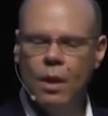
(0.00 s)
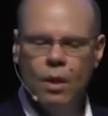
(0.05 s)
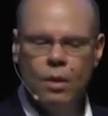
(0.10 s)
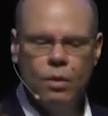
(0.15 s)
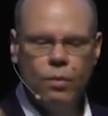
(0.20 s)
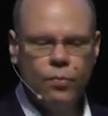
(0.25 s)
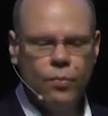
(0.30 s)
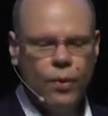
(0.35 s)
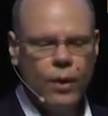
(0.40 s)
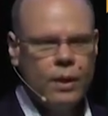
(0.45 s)

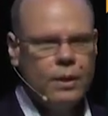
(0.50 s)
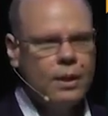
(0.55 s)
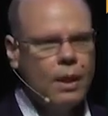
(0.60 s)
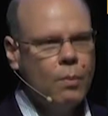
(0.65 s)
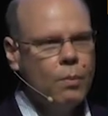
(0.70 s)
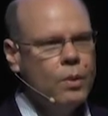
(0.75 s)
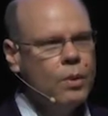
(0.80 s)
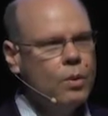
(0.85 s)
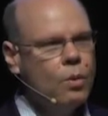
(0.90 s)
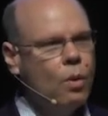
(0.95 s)
The first I
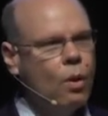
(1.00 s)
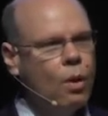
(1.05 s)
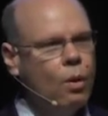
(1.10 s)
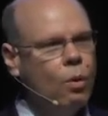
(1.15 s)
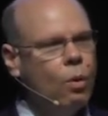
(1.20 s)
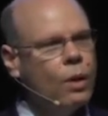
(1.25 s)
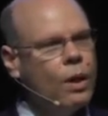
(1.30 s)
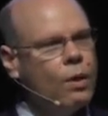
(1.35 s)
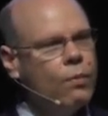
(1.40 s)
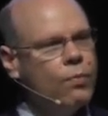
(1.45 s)
would call
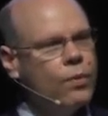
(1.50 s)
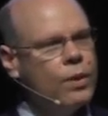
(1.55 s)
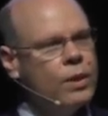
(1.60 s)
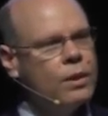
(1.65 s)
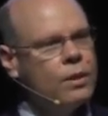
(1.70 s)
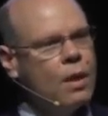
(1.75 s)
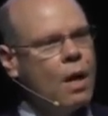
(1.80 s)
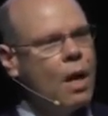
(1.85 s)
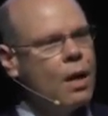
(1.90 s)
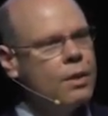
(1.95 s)
looking for
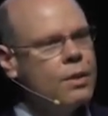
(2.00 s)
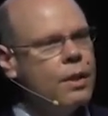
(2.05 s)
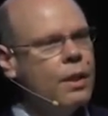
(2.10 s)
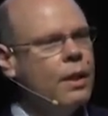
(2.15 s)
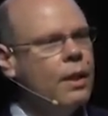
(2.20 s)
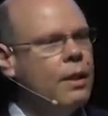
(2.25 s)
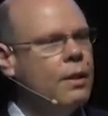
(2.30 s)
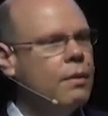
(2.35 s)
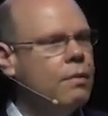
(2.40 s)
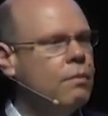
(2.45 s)
stocks
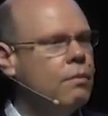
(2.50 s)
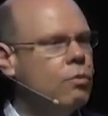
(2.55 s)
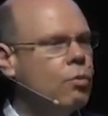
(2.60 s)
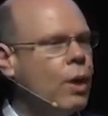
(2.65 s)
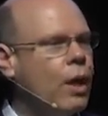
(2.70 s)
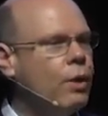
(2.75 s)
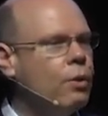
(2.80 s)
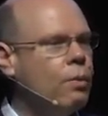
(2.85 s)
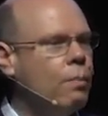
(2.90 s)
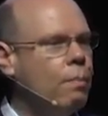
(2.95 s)
and
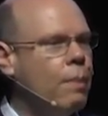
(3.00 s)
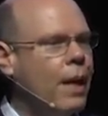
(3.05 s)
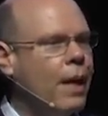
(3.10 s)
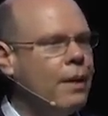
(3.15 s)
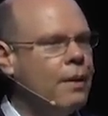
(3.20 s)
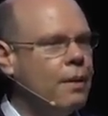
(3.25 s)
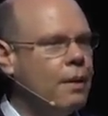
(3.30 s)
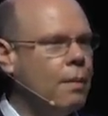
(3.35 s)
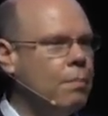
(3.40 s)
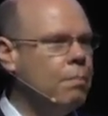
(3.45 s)
trying to buy
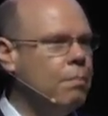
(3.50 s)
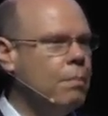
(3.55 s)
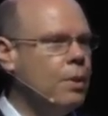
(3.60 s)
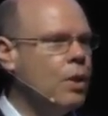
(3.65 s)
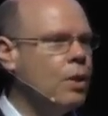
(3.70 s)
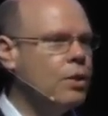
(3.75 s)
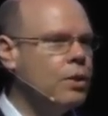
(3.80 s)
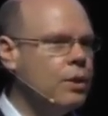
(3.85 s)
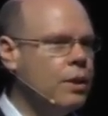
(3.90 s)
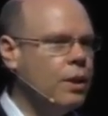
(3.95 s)
them
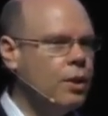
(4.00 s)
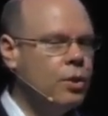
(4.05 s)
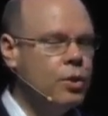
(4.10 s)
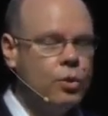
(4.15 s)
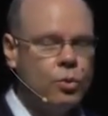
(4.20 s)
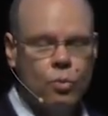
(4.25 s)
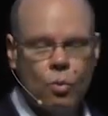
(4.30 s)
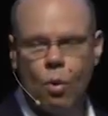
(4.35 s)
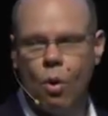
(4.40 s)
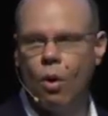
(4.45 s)
because they're
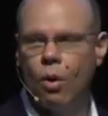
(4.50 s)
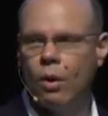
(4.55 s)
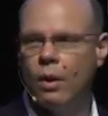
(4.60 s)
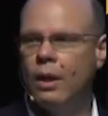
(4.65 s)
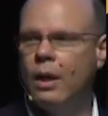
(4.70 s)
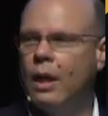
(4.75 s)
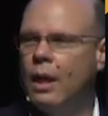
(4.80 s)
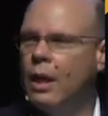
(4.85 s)
strong